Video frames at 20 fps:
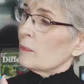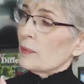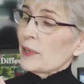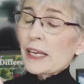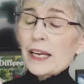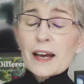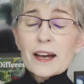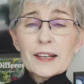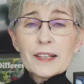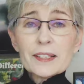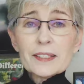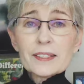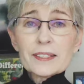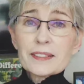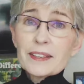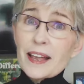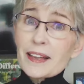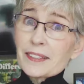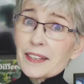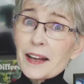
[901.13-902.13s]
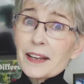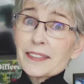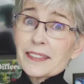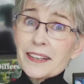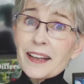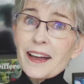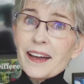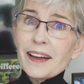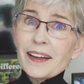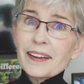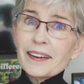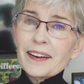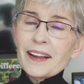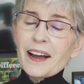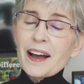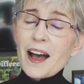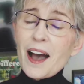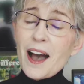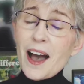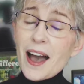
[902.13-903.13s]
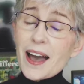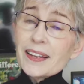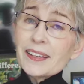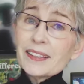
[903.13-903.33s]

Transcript: because, as I said, I